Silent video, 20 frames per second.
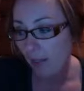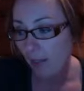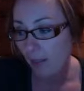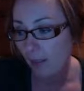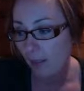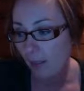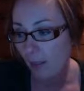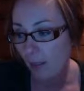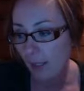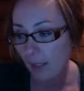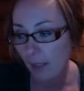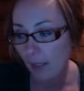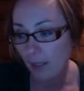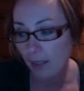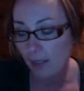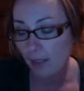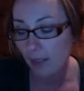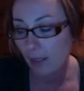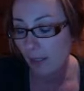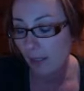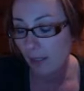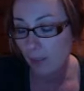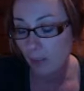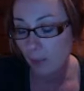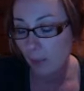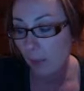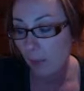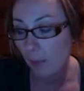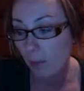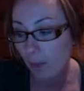like it
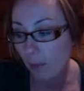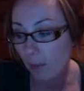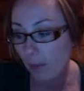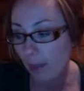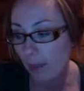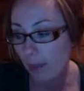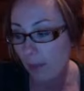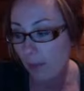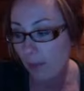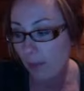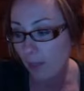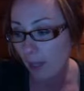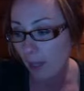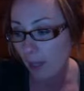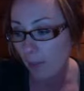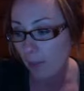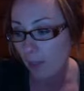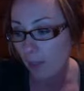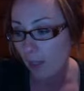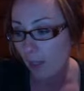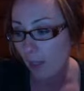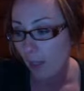blows my mind sometimes